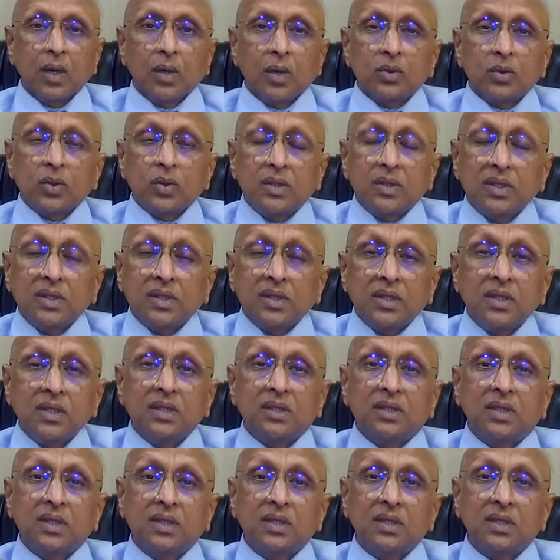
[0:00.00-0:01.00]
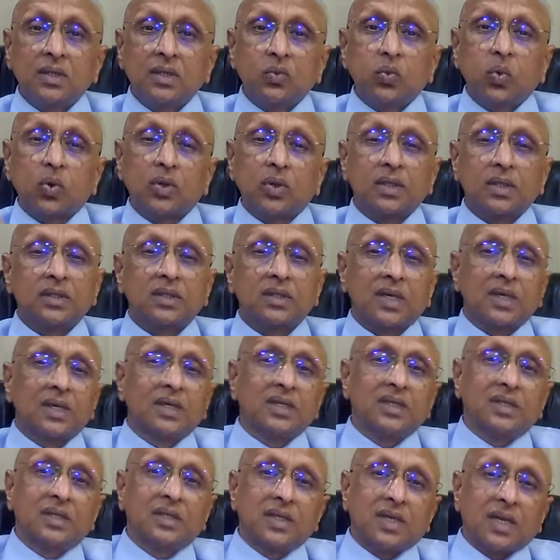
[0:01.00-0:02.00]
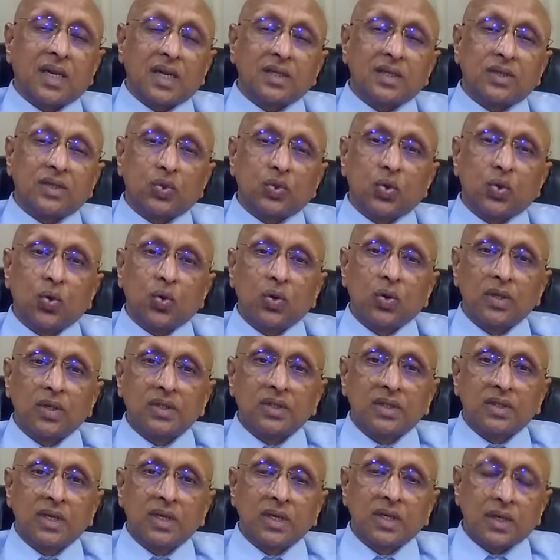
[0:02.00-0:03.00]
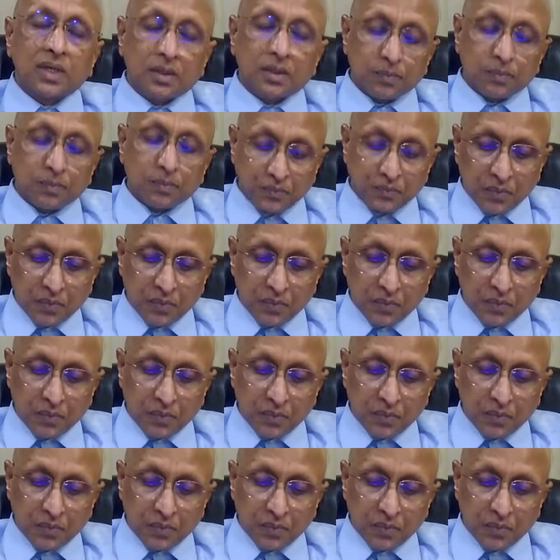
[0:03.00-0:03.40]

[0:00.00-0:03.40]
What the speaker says: So this is what is a digitalis role is there.